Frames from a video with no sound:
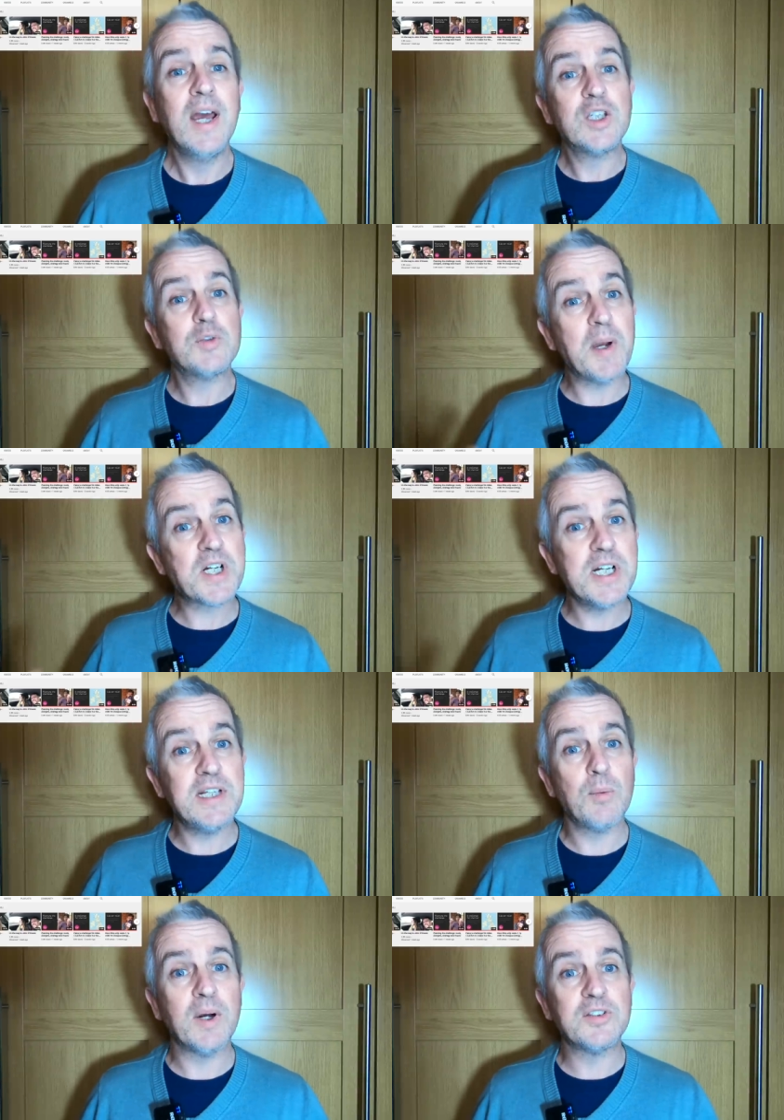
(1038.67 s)
especially
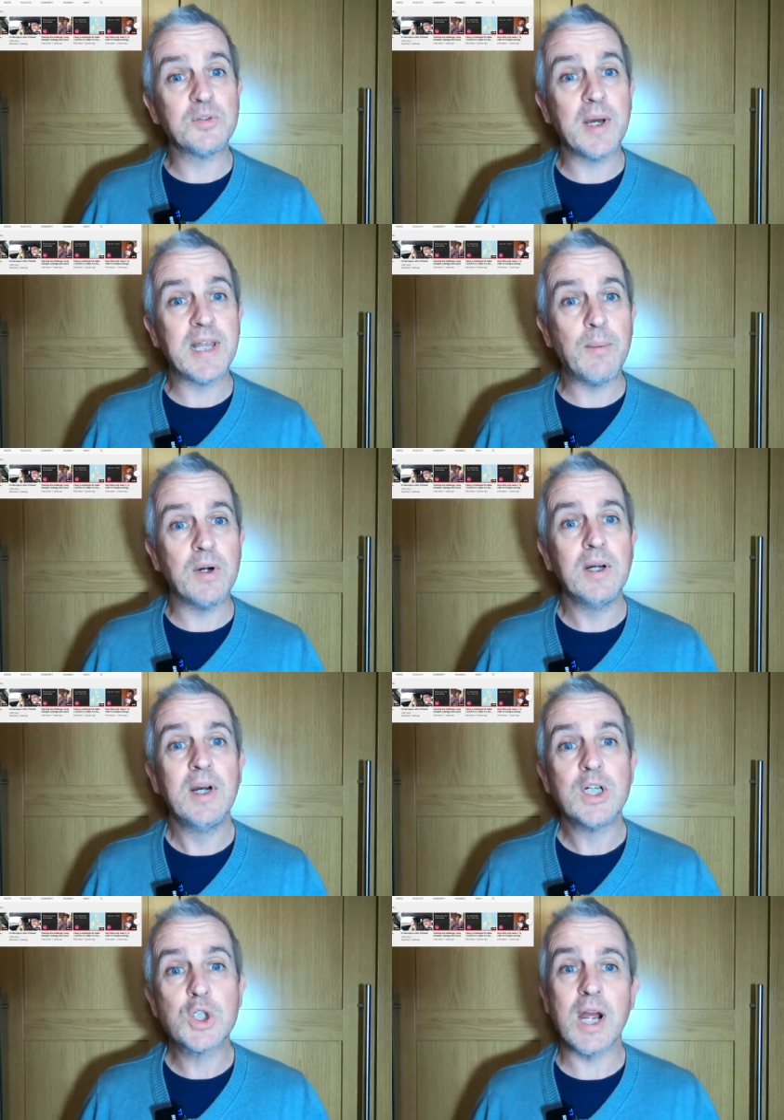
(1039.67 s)
the ones where they were
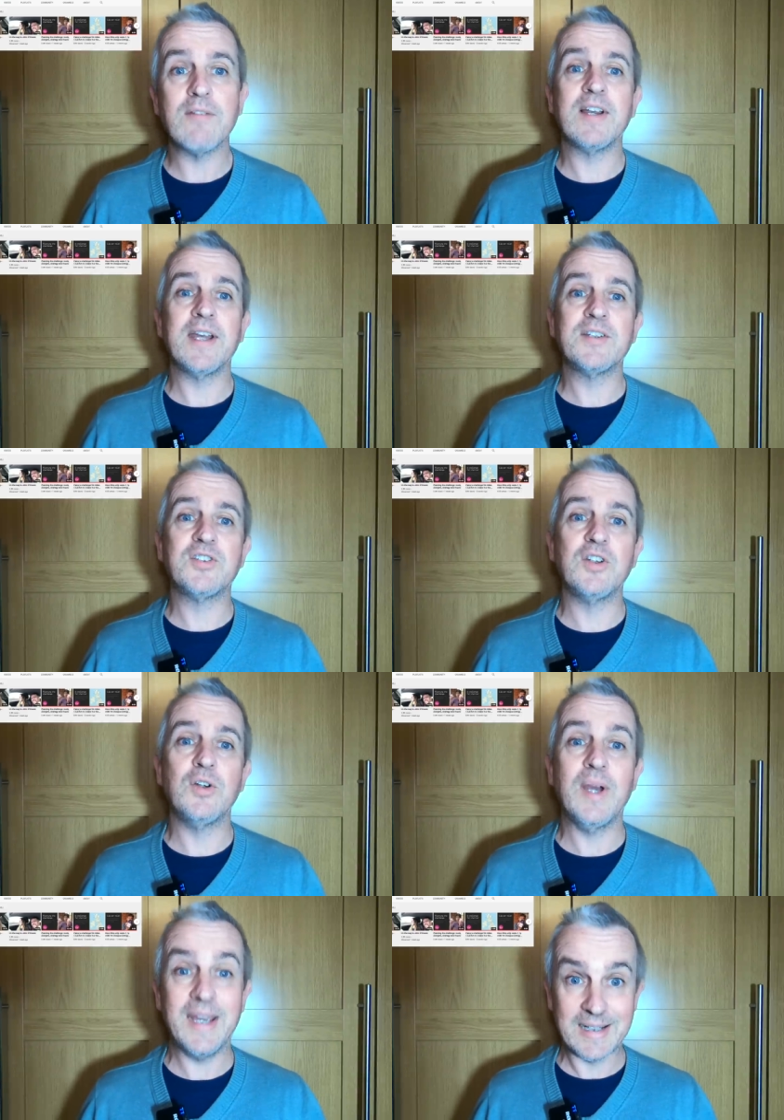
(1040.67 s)
travelling
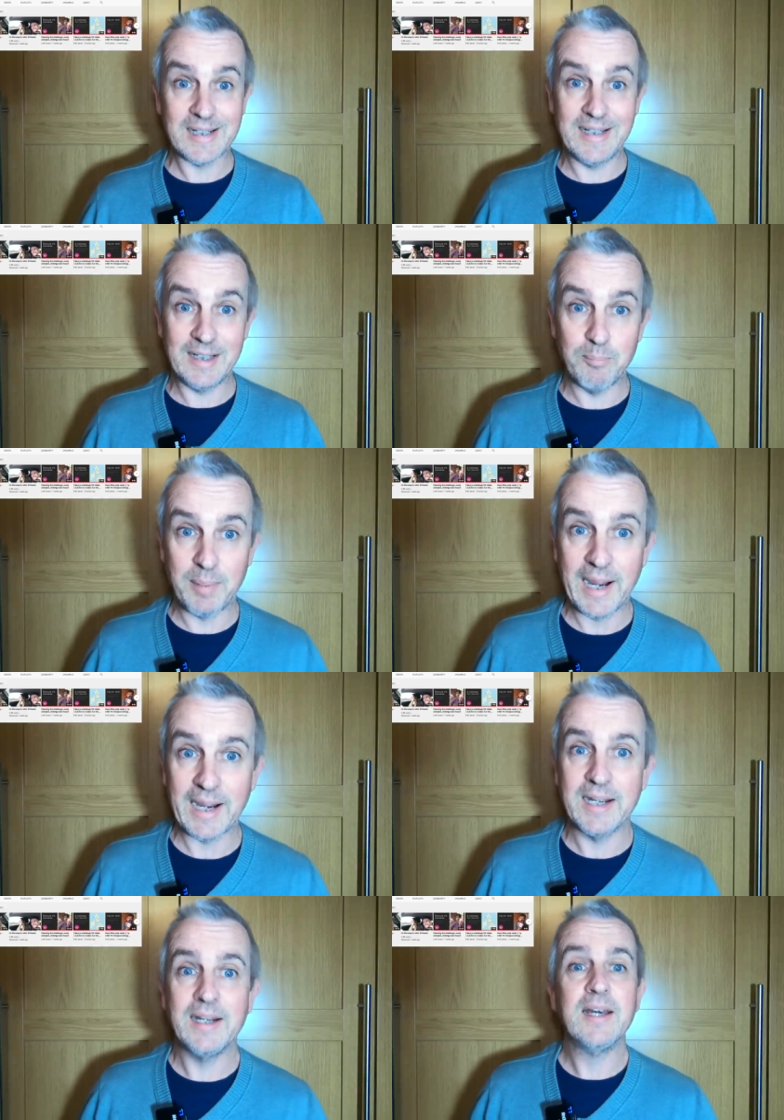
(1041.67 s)
to Italy and
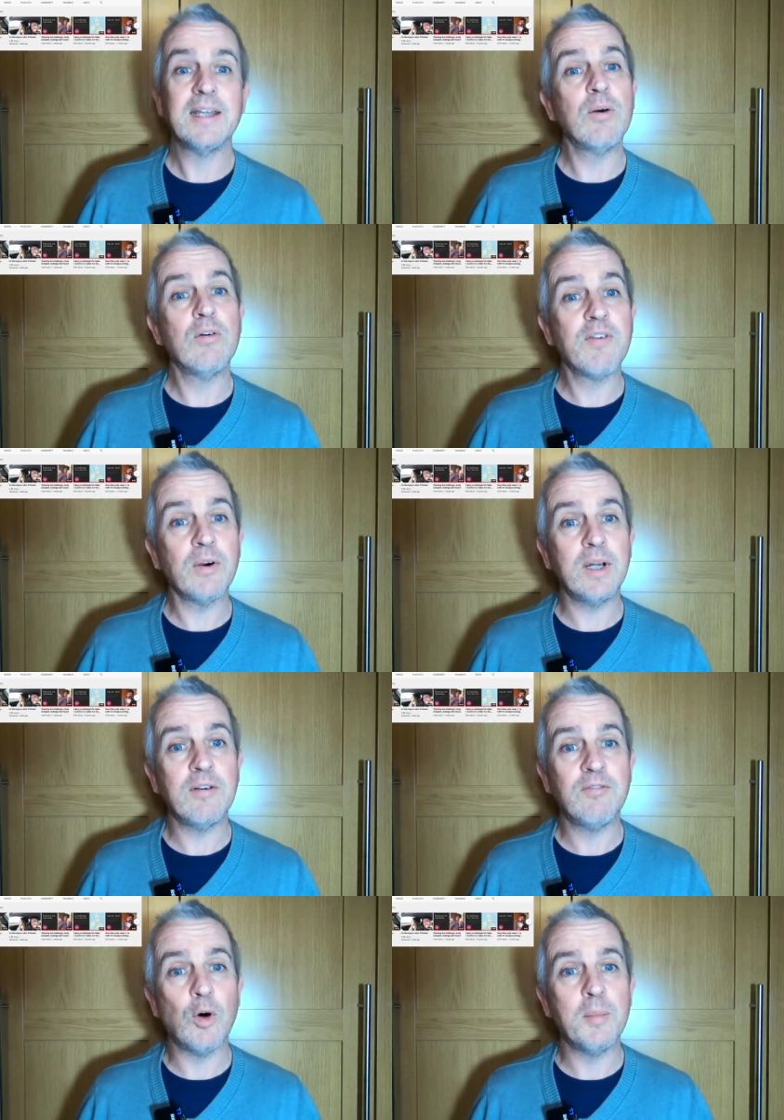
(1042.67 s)
back. They were very
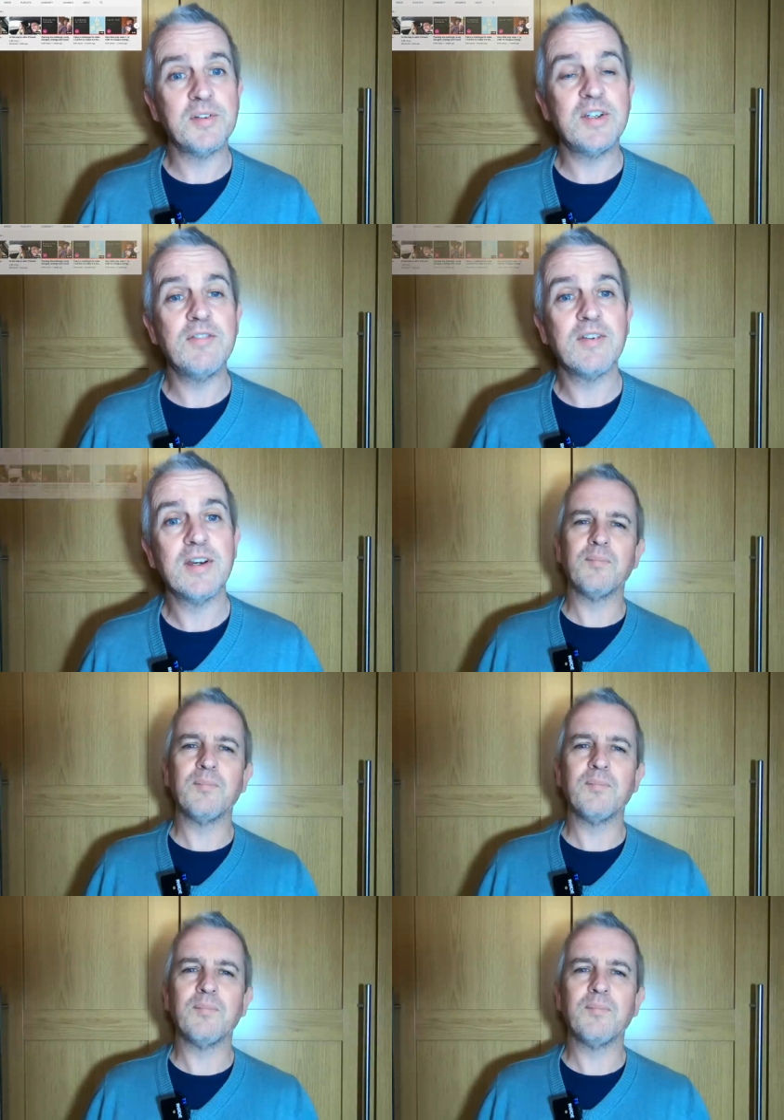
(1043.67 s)
informative.